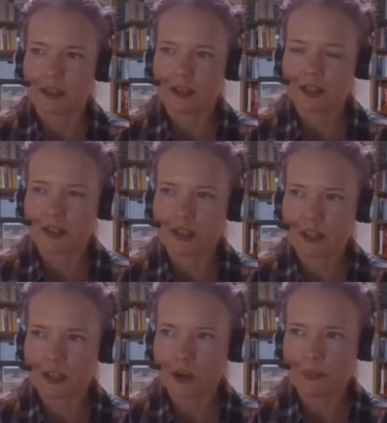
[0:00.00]
I think there's a,
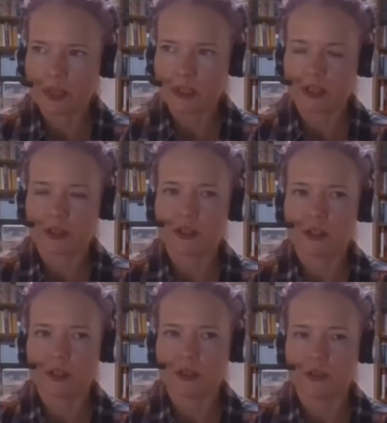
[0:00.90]
there's a lot being done
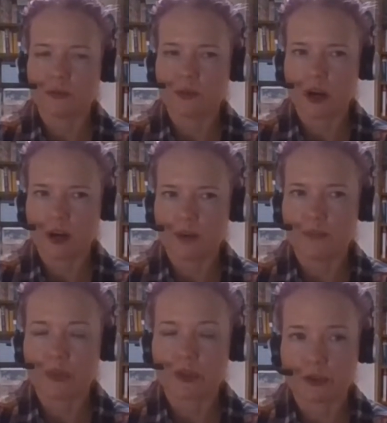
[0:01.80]
to
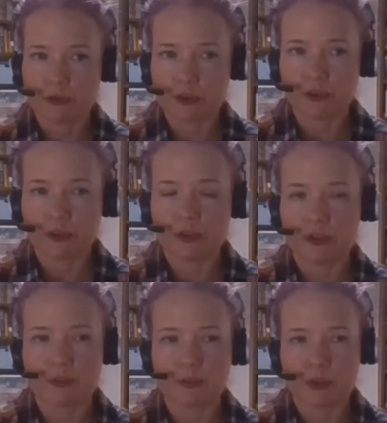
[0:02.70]
um, to
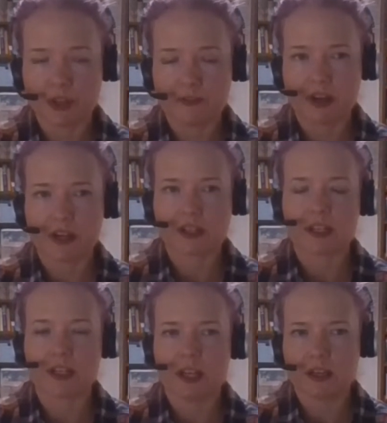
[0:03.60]
recruit more
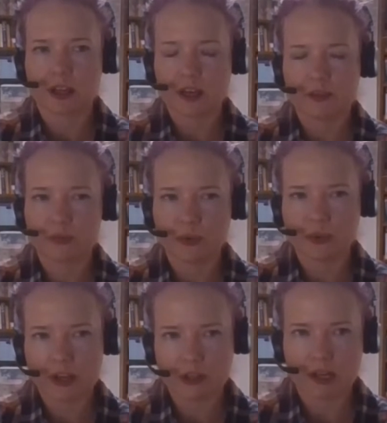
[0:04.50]
diversely in kind of
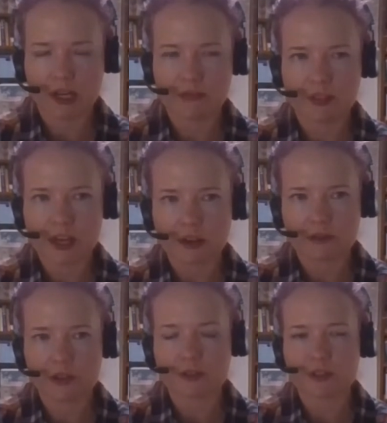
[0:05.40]
more entry level
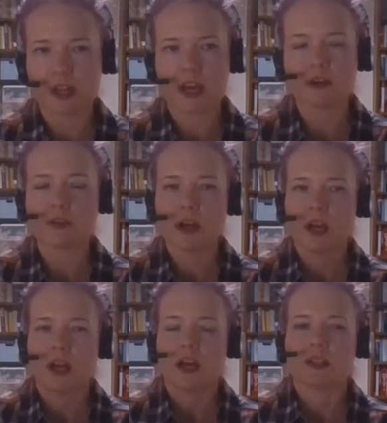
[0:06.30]
tech roles now.
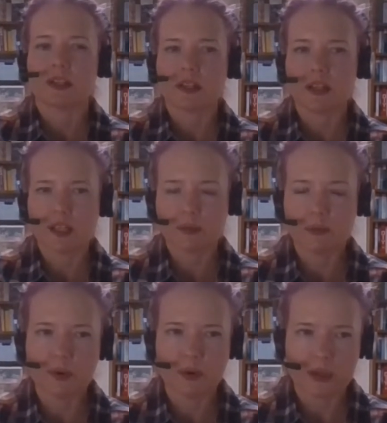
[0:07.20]
I think there needs to
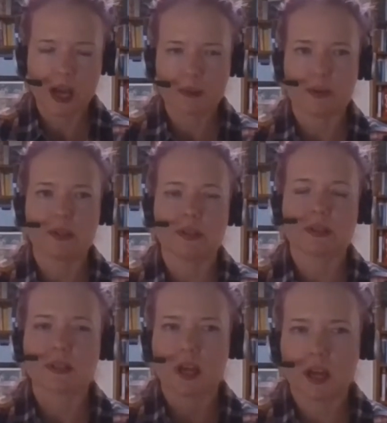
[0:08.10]
be more that
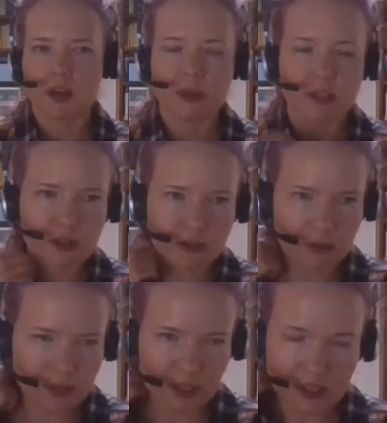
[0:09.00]
happens um,
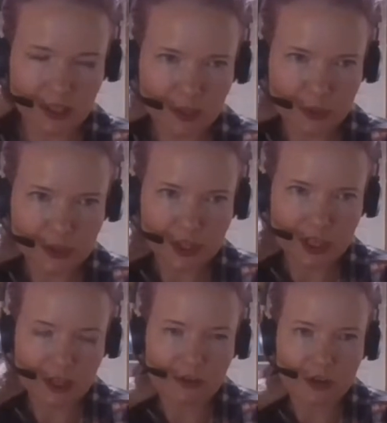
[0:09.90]
disrupting that in the more
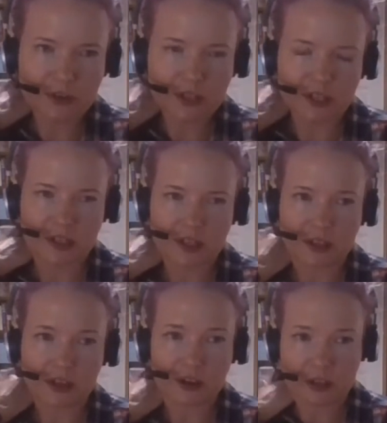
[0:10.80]
senior roles. So, so
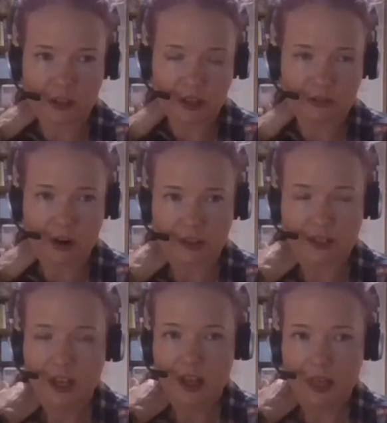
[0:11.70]
I'd argue that there aren't